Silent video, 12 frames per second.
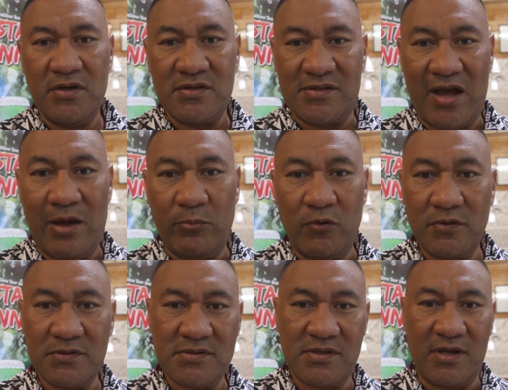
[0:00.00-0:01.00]

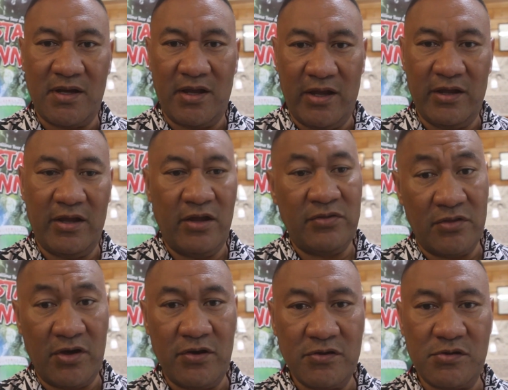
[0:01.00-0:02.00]
Samoans and
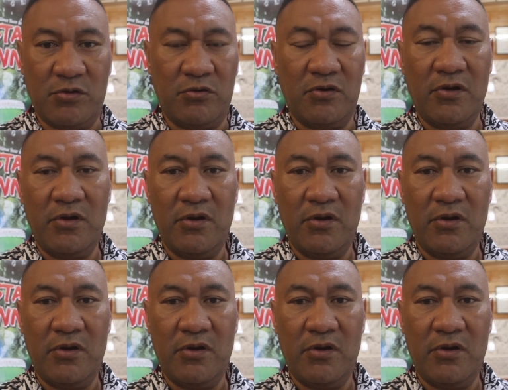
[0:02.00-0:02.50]
those who